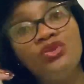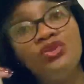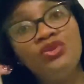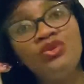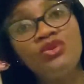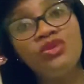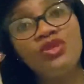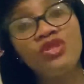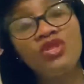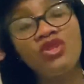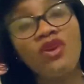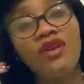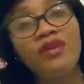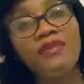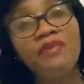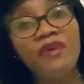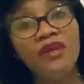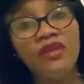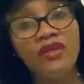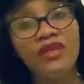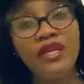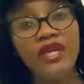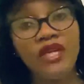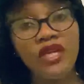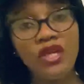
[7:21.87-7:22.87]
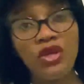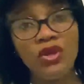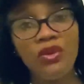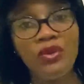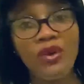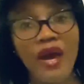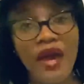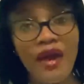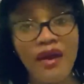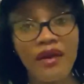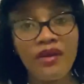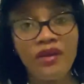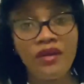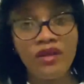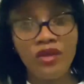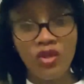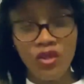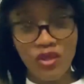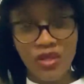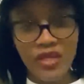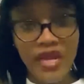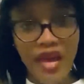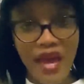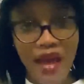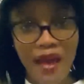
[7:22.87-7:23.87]
start building new
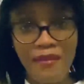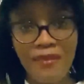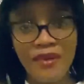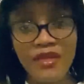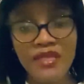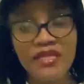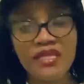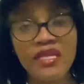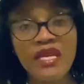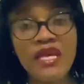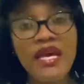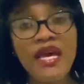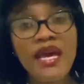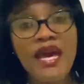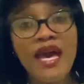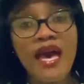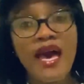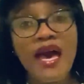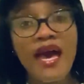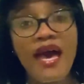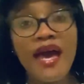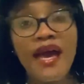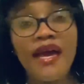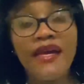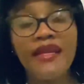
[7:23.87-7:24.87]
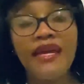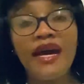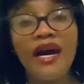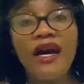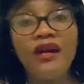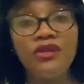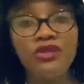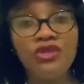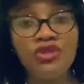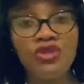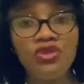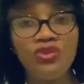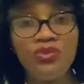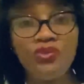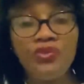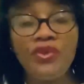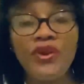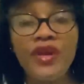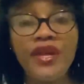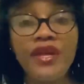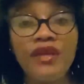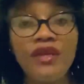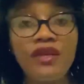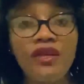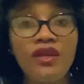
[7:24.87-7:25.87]
good habits and how to
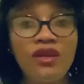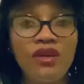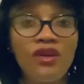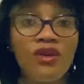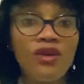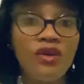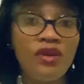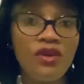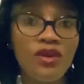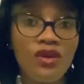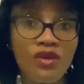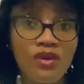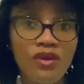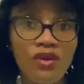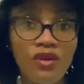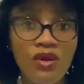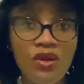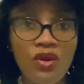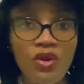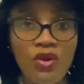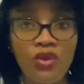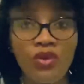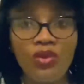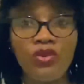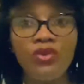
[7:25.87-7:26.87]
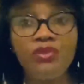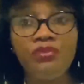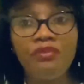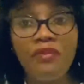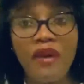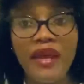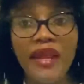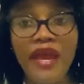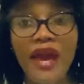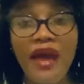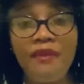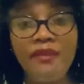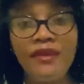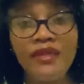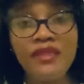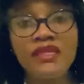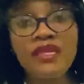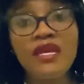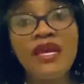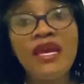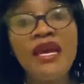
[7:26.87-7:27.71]
break old bad habits.